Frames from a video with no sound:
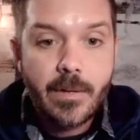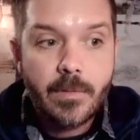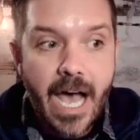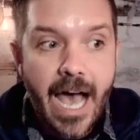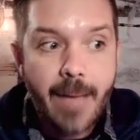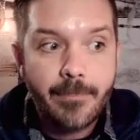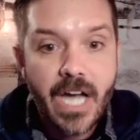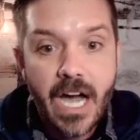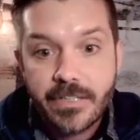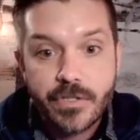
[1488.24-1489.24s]

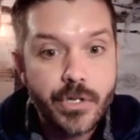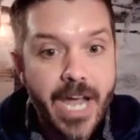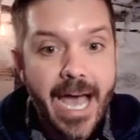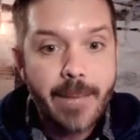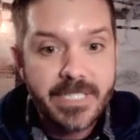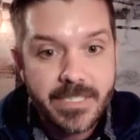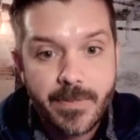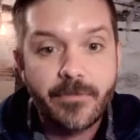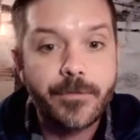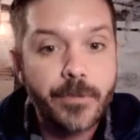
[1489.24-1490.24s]
gotten trapped. It's
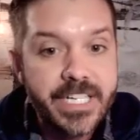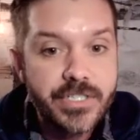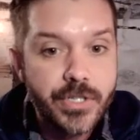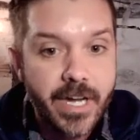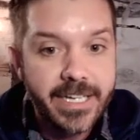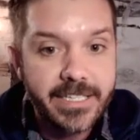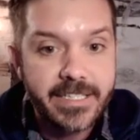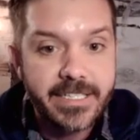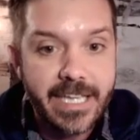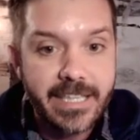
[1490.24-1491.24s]
been freeze dried
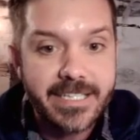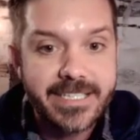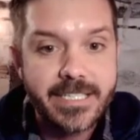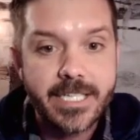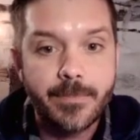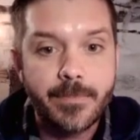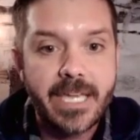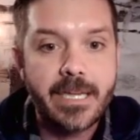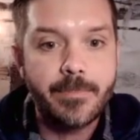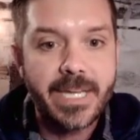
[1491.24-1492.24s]
in the system
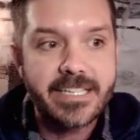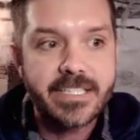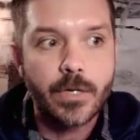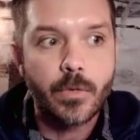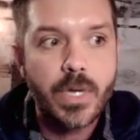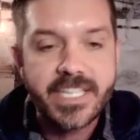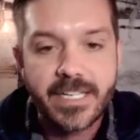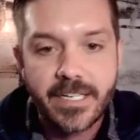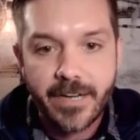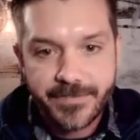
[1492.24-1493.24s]
because there wasn't
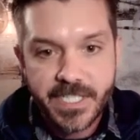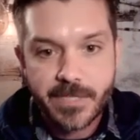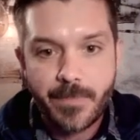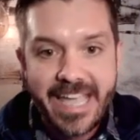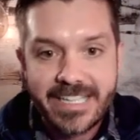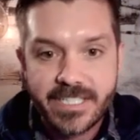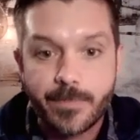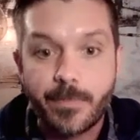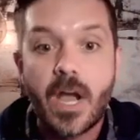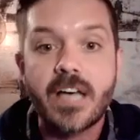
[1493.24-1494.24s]
enough space to
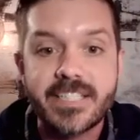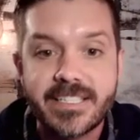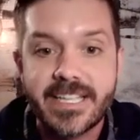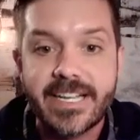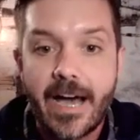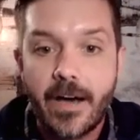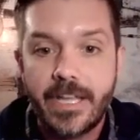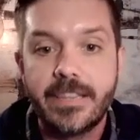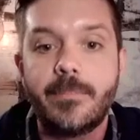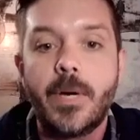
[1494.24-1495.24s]
process it
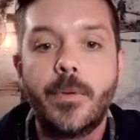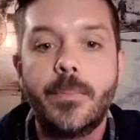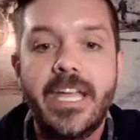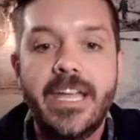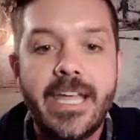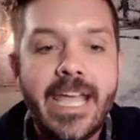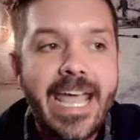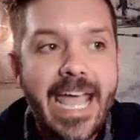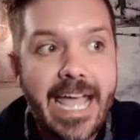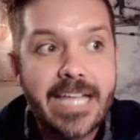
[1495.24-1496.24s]
out in the moment.
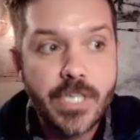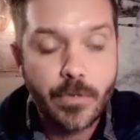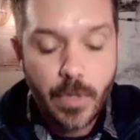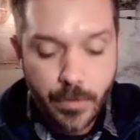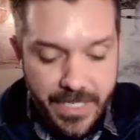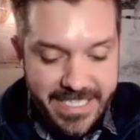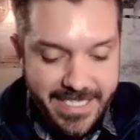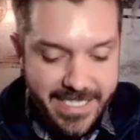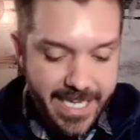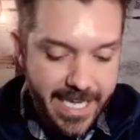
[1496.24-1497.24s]
And so when we
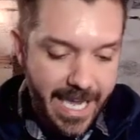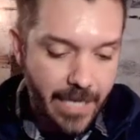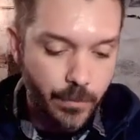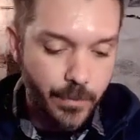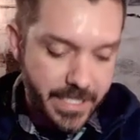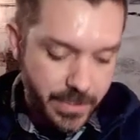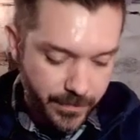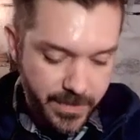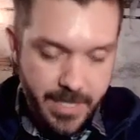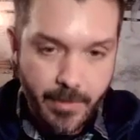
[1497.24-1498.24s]
sit and reach
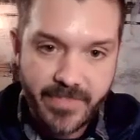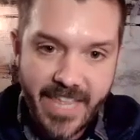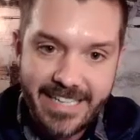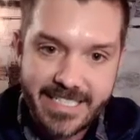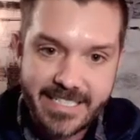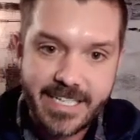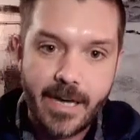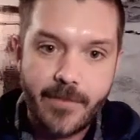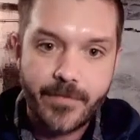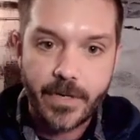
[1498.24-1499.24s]
for some of that
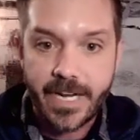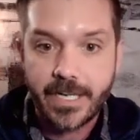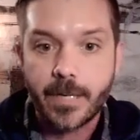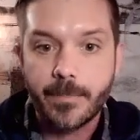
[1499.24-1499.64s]
discomfort in our